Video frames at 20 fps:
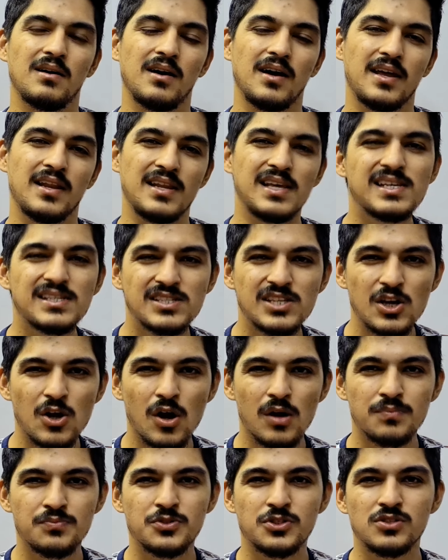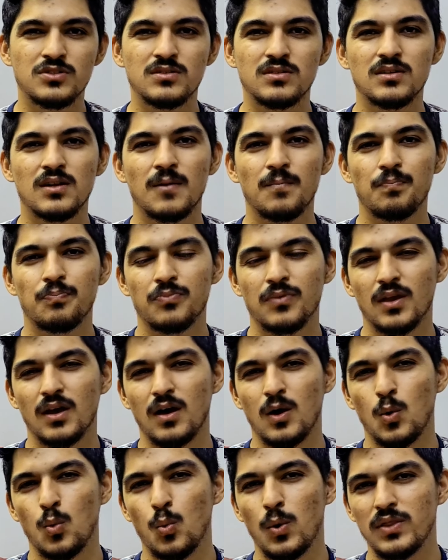an easy option
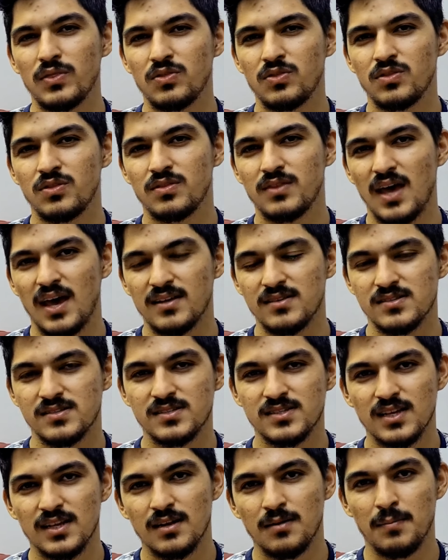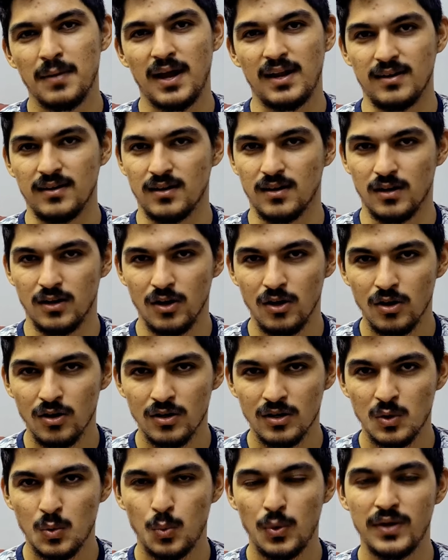with that cinematic look,
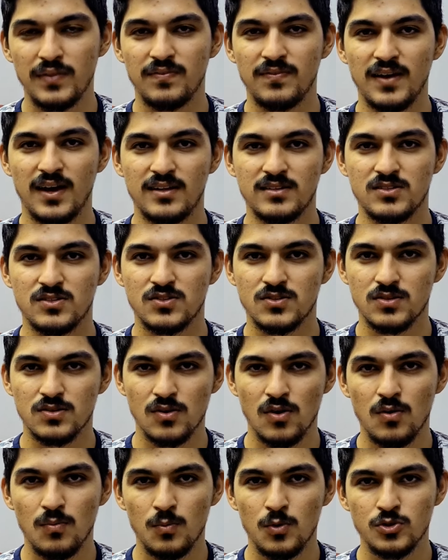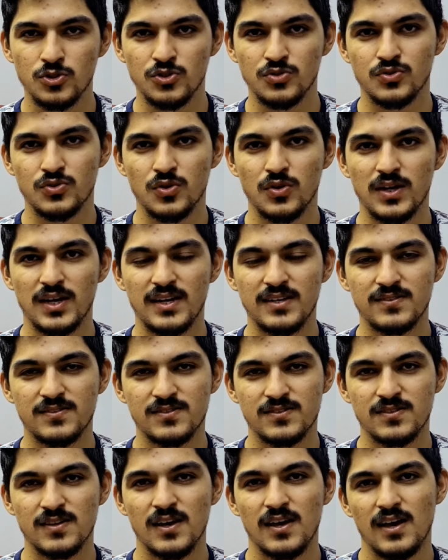with that slow motion. So
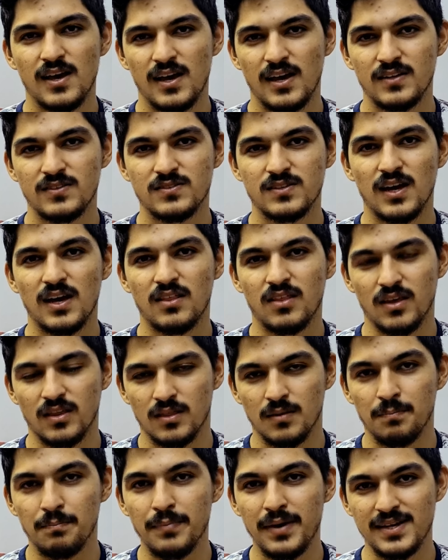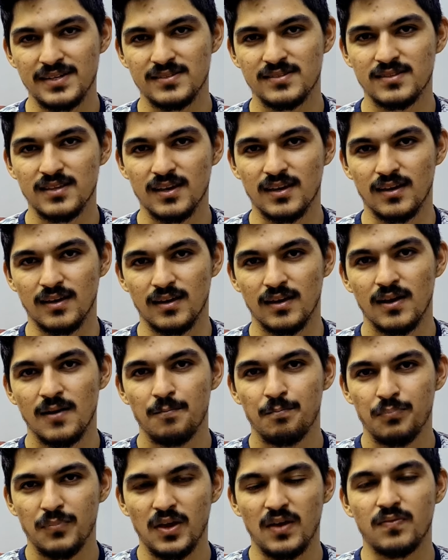it's I think the best thing
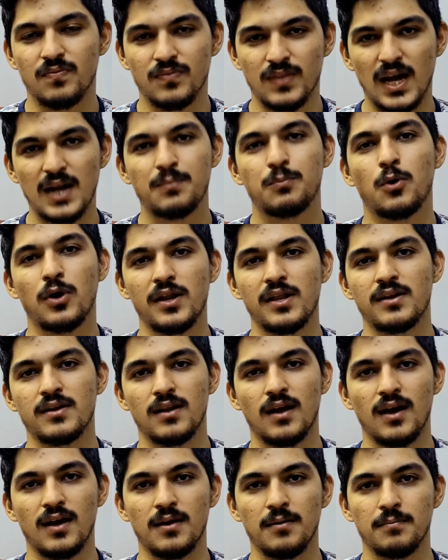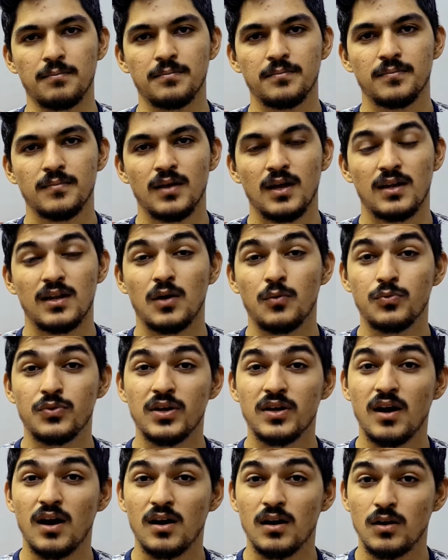in that point in time. Now,
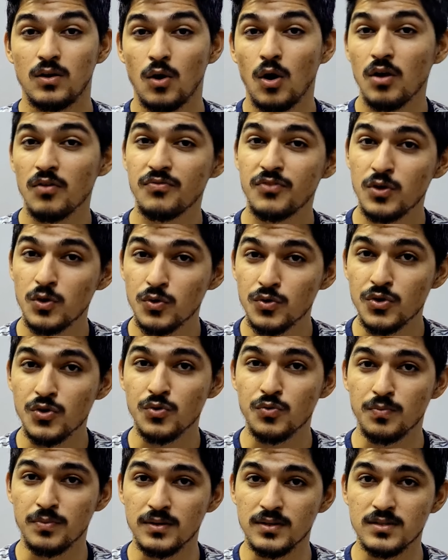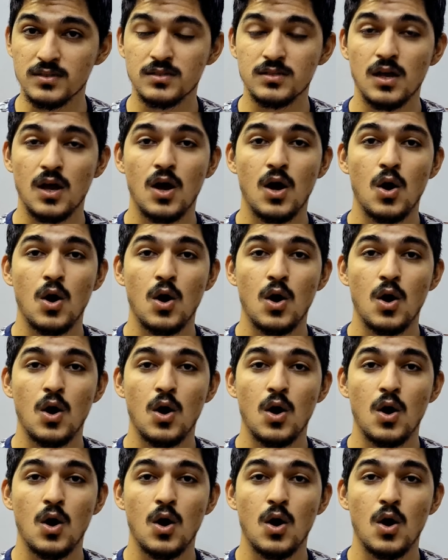there are a lot of YouTubers